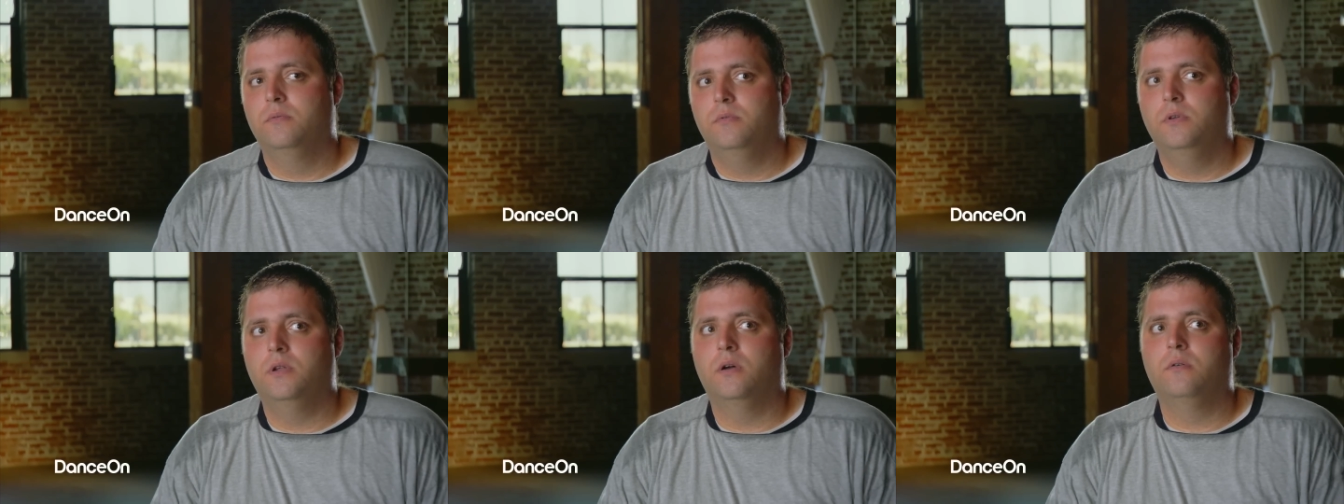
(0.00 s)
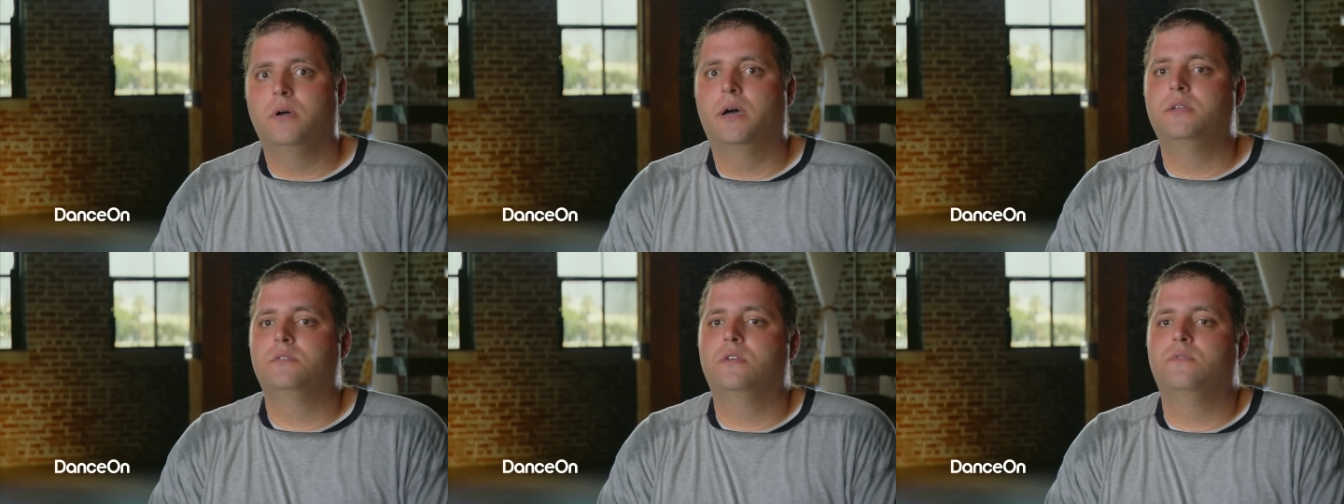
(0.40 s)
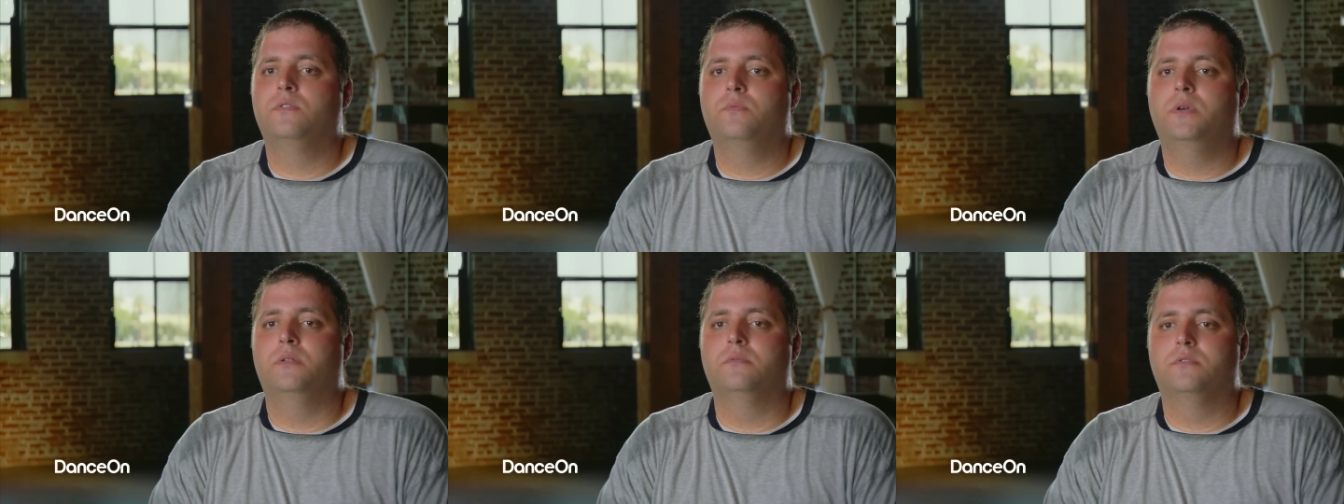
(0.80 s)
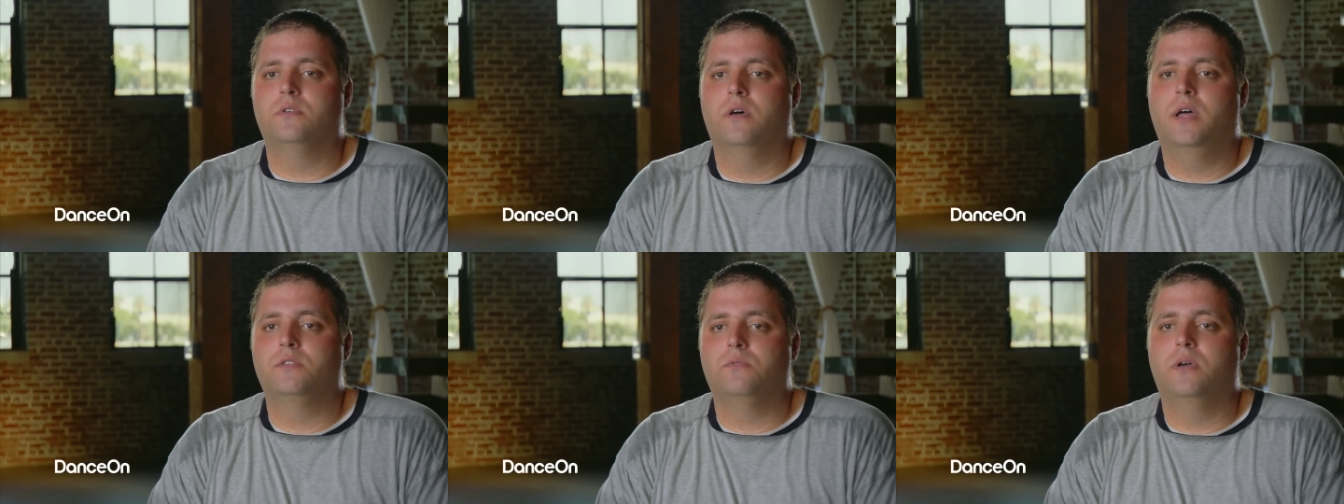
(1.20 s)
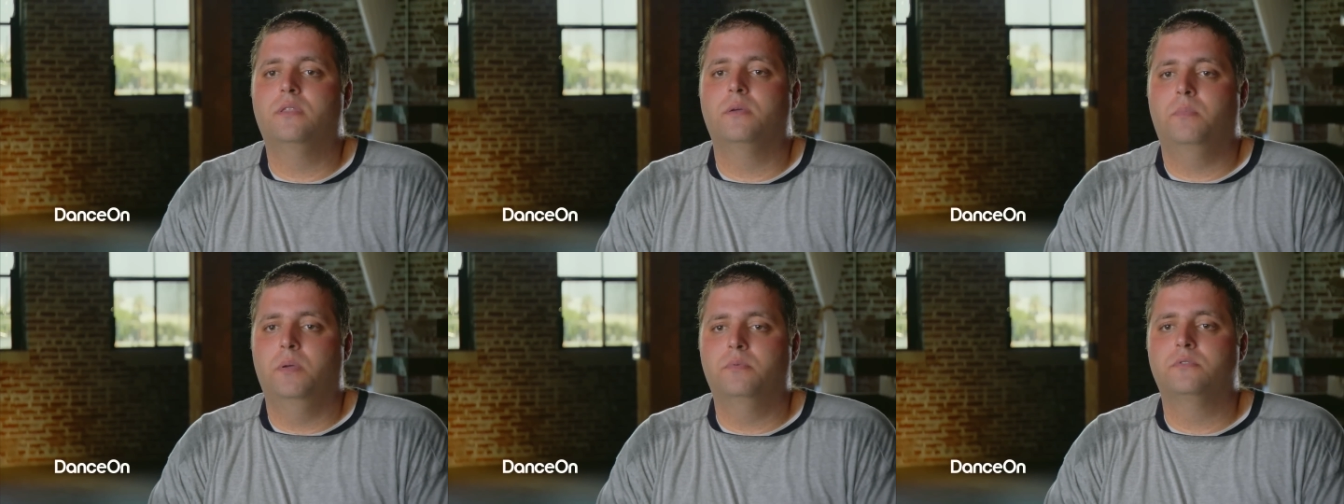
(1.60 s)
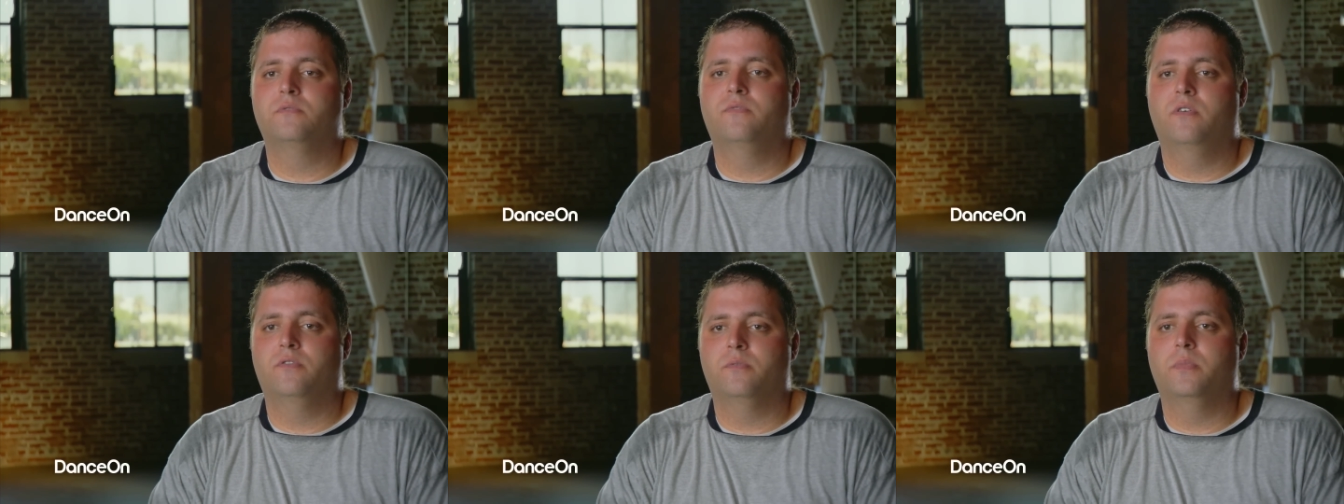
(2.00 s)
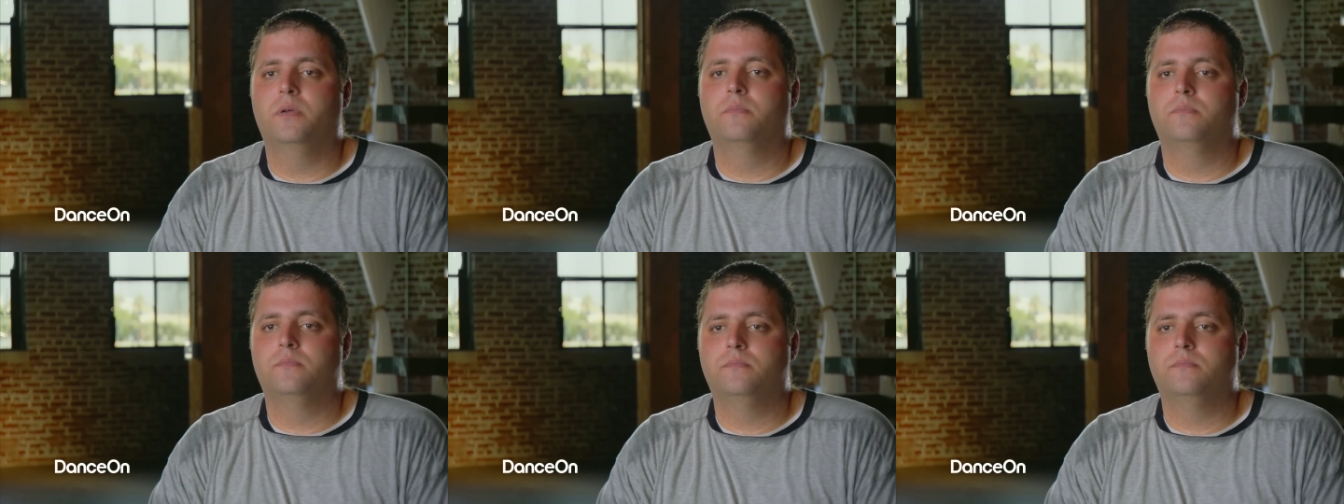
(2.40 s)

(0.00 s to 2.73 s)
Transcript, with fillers: you know, I deserve to win. So that's why I think people should vote for me.